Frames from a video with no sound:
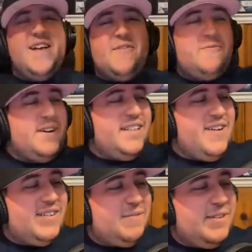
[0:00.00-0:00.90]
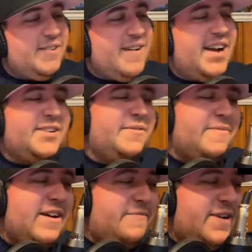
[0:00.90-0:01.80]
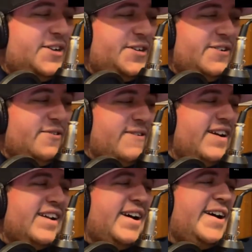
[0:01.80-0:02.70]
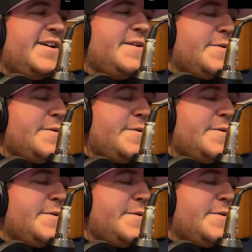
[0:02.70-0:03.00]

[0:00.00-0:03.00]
really awesome interaction with Ralph Macchio. Great guy.